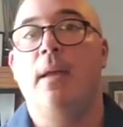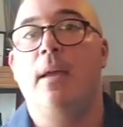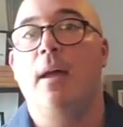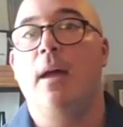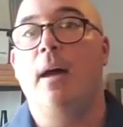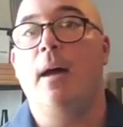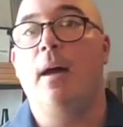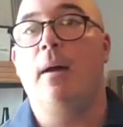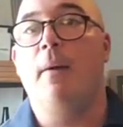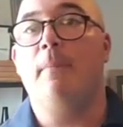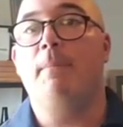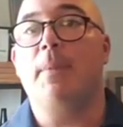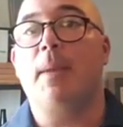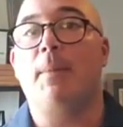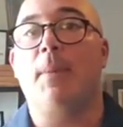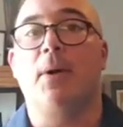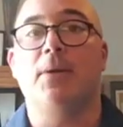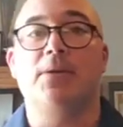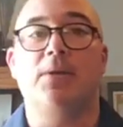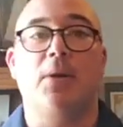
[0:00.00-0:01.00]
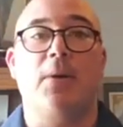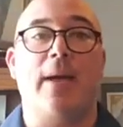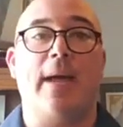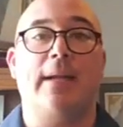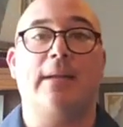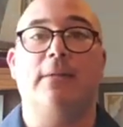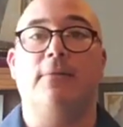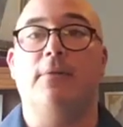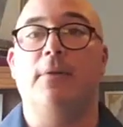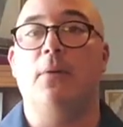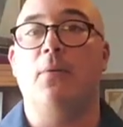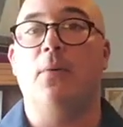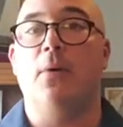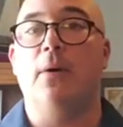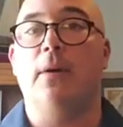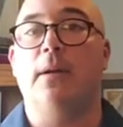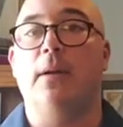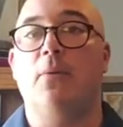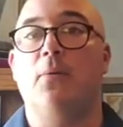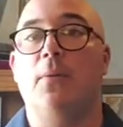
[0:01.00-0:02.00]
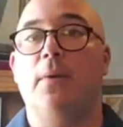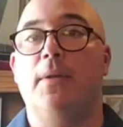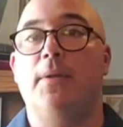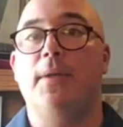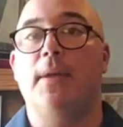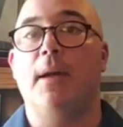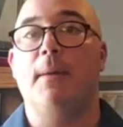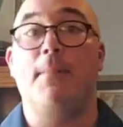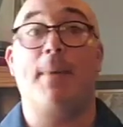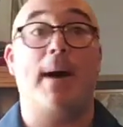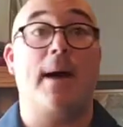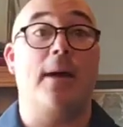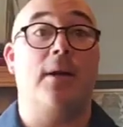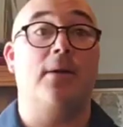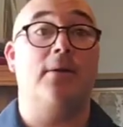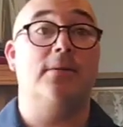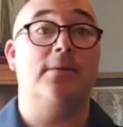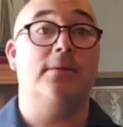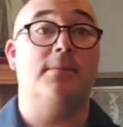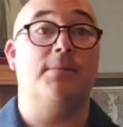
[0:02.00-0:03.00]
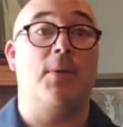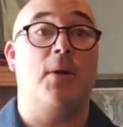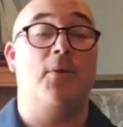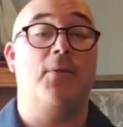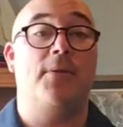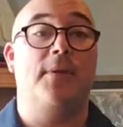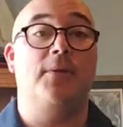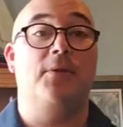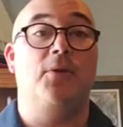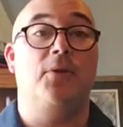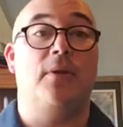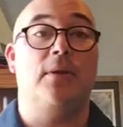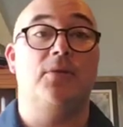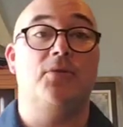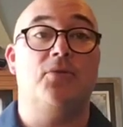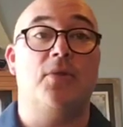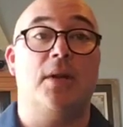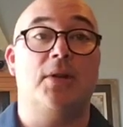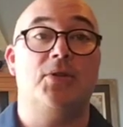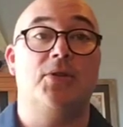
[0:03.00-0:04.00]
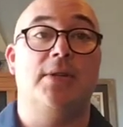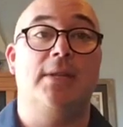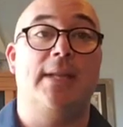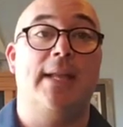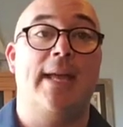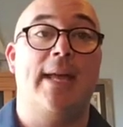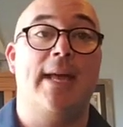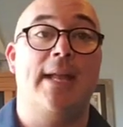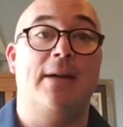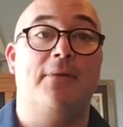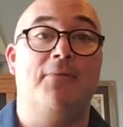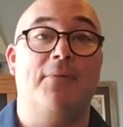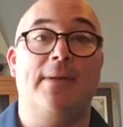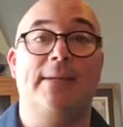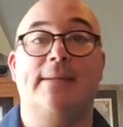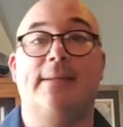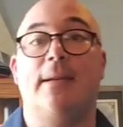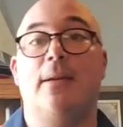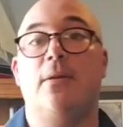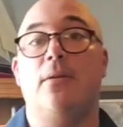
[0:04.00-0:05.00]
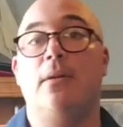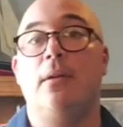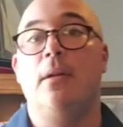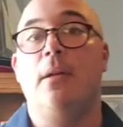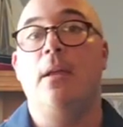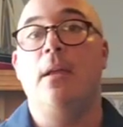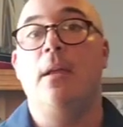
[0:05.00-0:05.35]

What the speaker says: I'm also actively working with buyers, both in new construction and in resale.